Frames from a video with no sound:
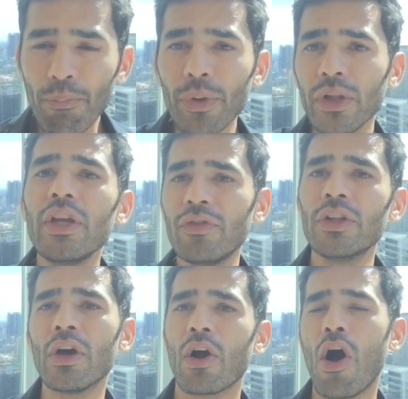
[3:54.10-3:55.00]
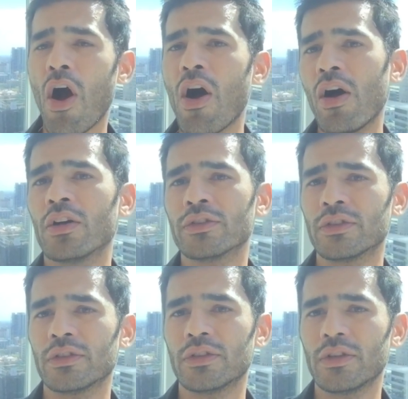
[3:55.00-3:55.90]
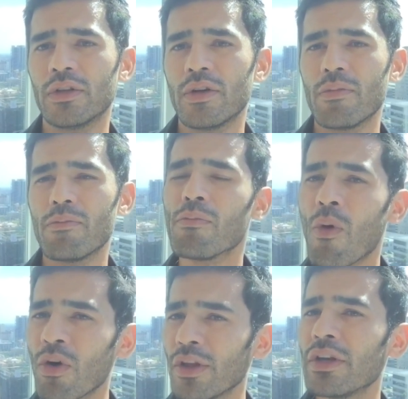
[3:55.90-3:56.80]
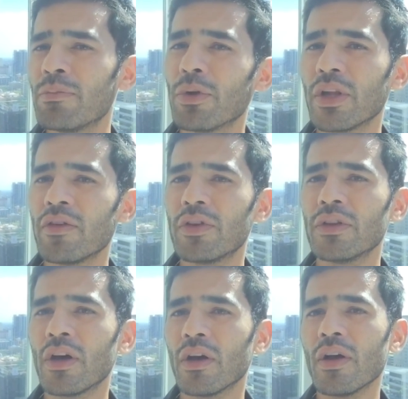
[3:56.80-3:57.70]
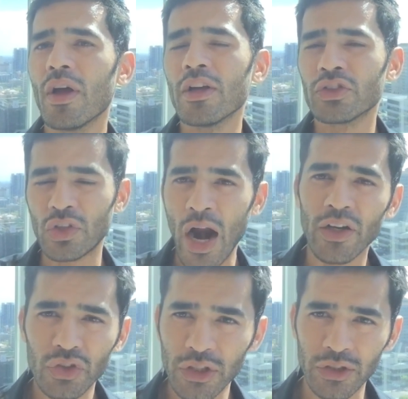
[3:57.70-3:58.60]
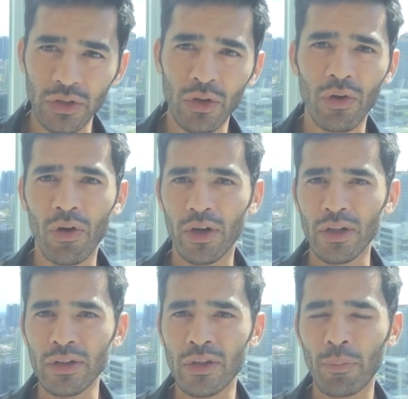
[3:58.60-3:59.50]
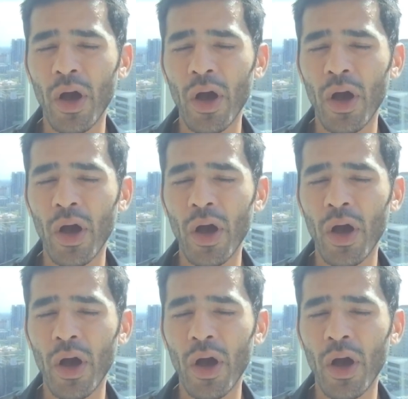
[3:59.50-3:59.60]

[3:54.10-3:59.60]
believed in the cause more than he believed in the strategy he took or in the